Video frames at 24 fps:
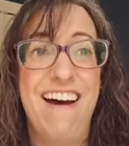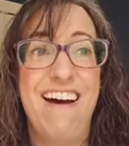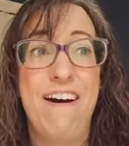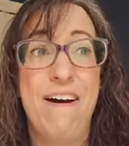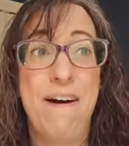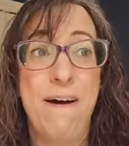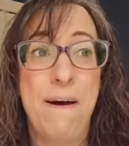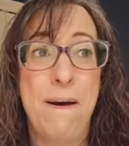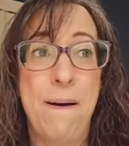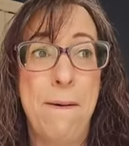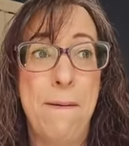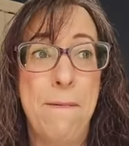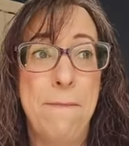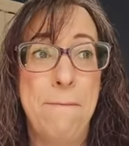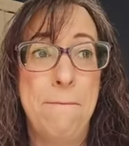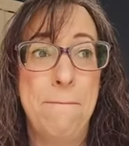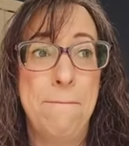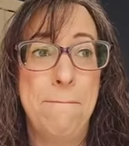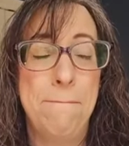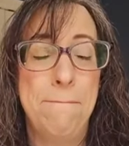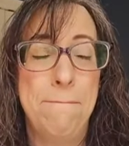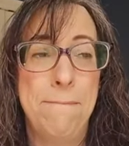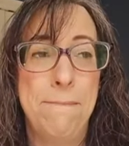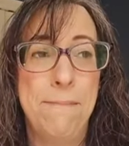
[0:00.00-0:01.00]

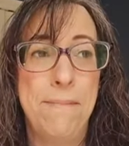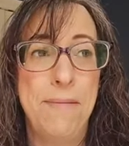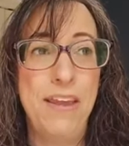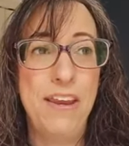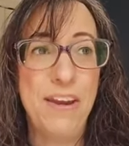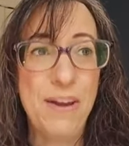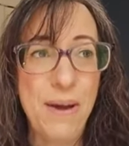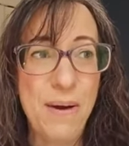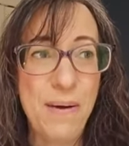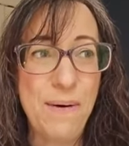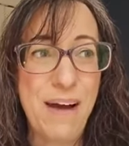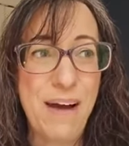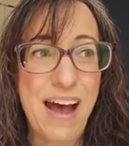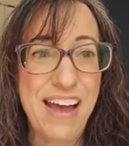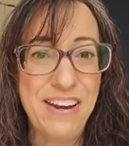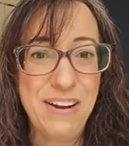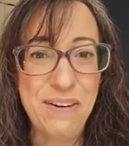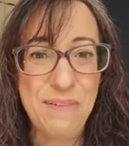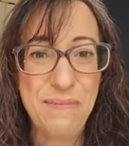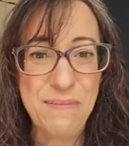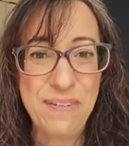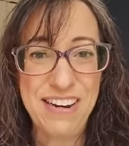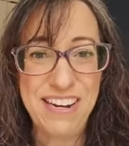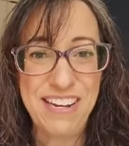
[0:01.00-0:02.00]
Um, you know, I
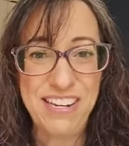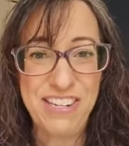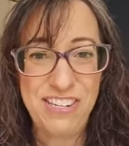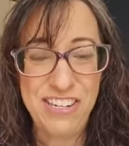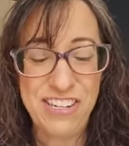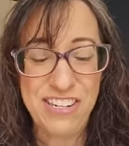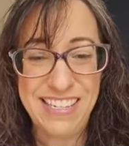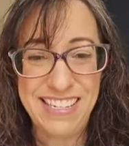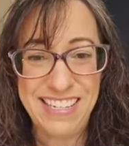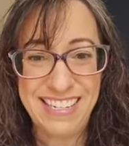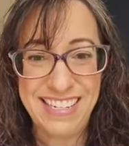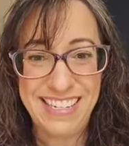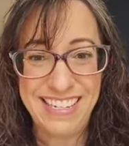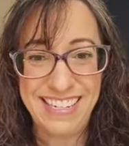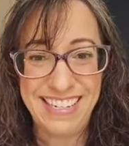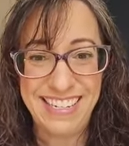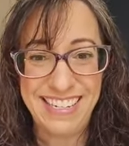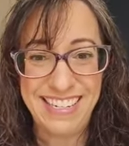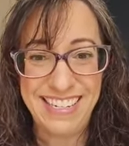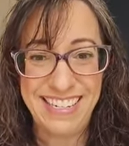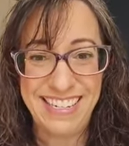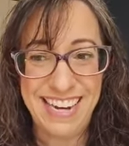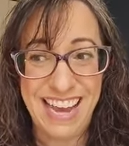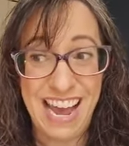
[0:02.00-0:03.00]
don't want to just
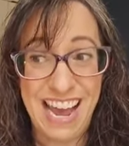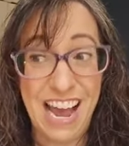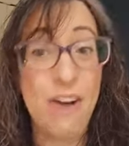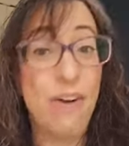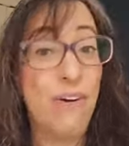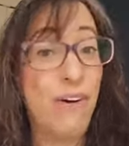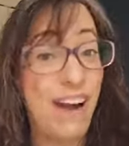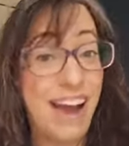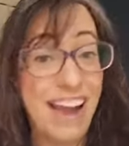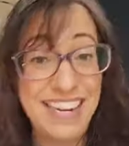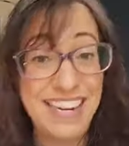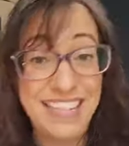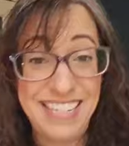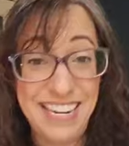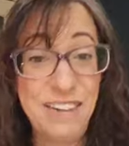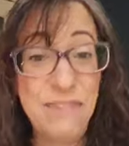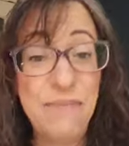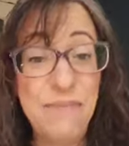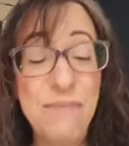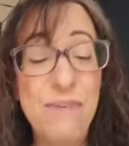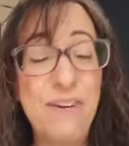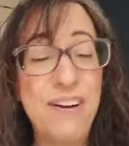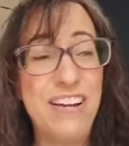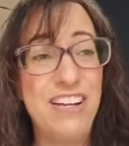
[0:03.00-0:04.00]
or I
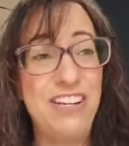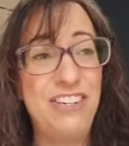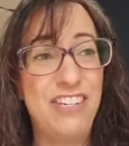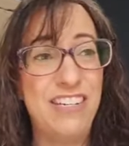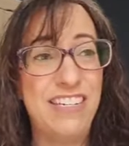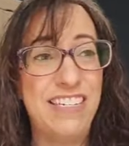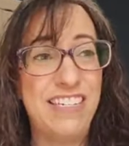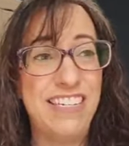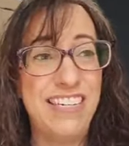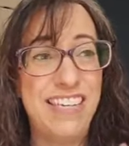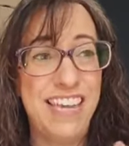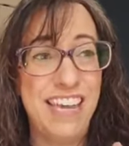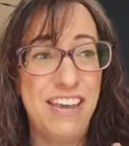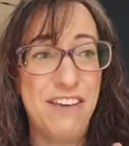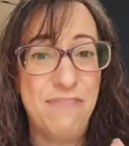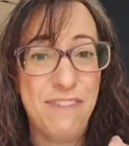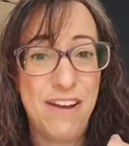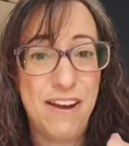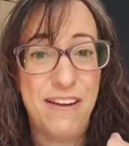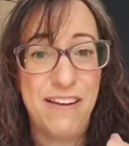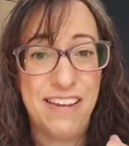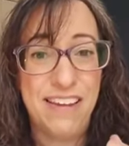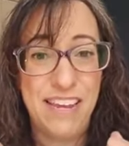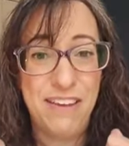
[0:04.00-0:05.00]
didn't want to just give
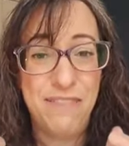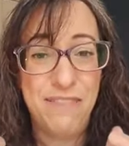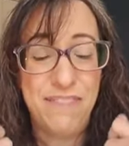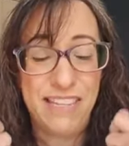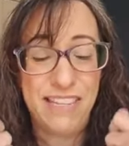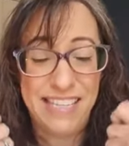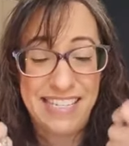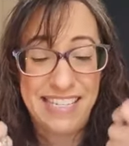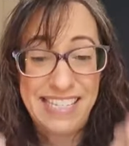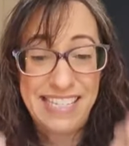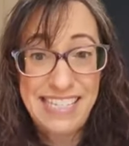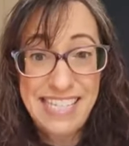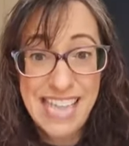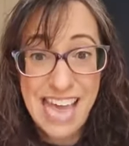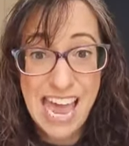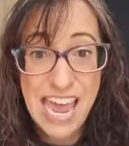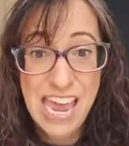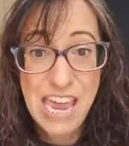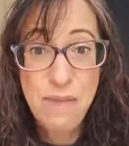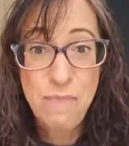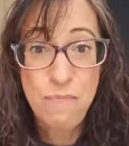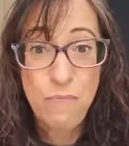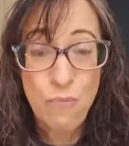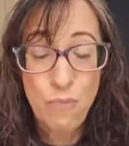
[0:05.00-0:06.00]
it give the
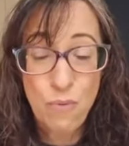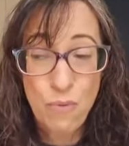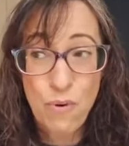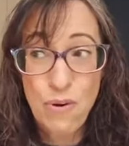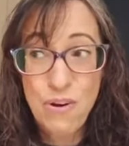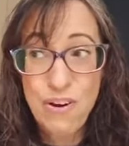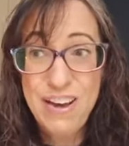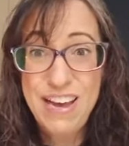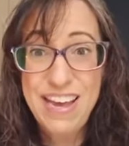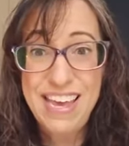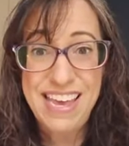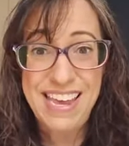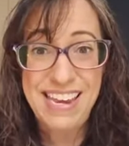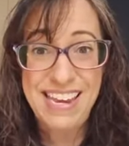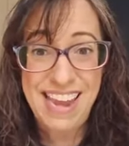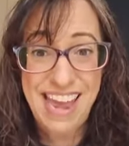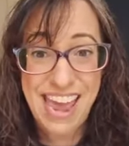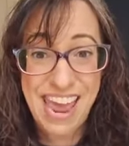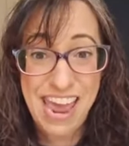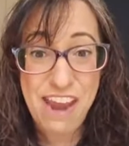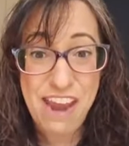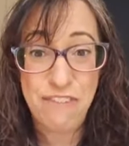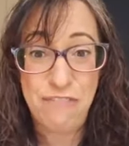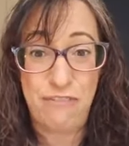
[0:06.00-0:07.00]
same one
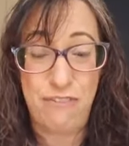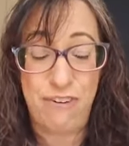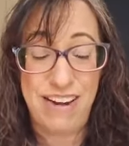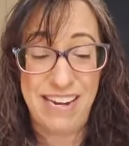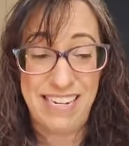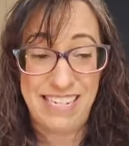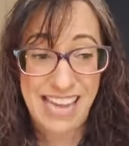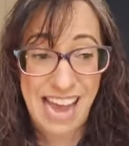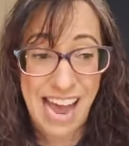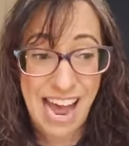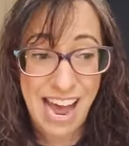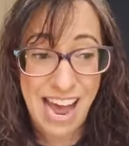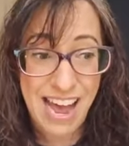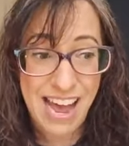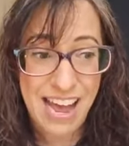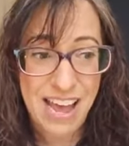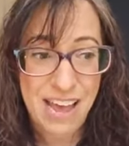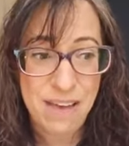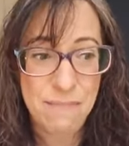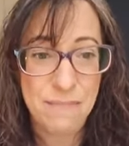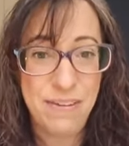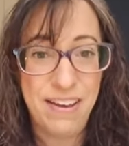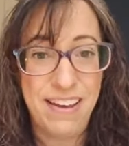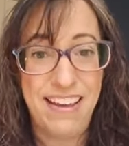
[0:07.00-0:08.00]
every
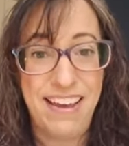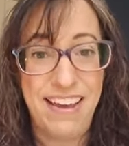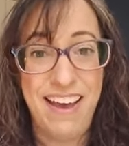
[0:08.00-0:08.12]
time.